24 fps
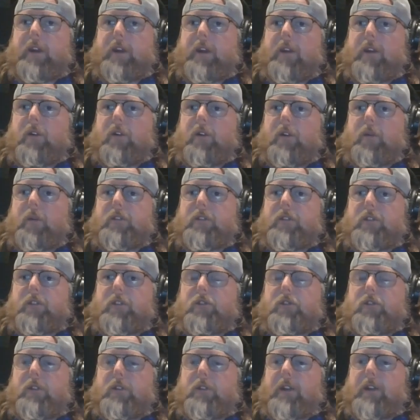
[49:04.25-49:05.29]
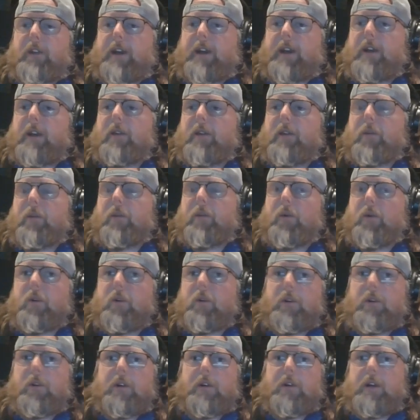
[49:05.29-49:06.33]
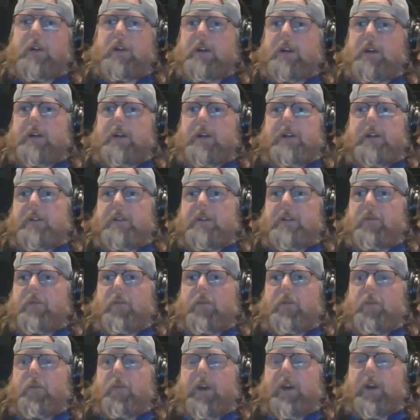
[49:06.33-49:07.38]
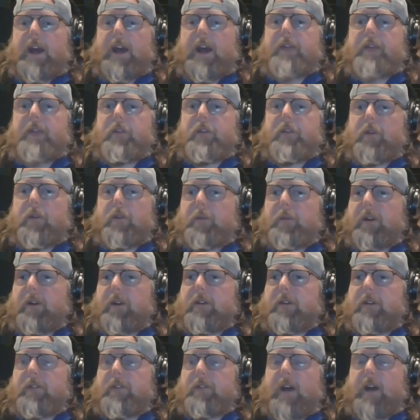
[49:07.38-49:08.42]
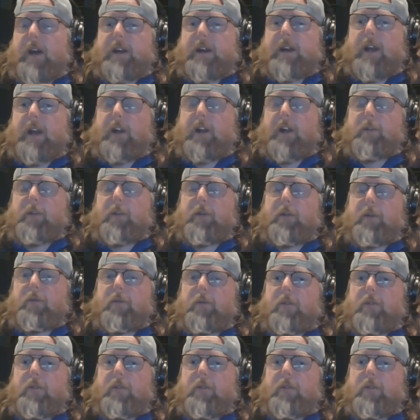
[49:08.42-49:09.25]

Hill was a Detroit Lion or what have you, a player of that caliber,